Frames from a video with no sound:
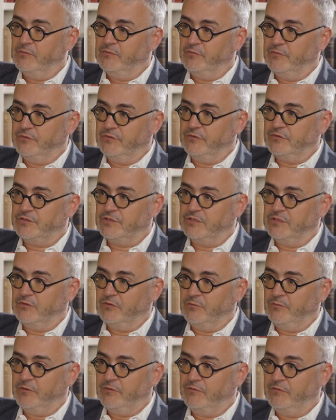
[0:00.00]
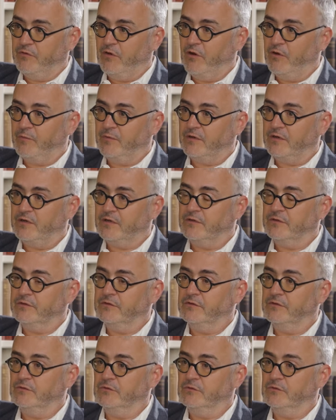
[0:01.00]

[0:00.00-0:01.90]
musician or performer,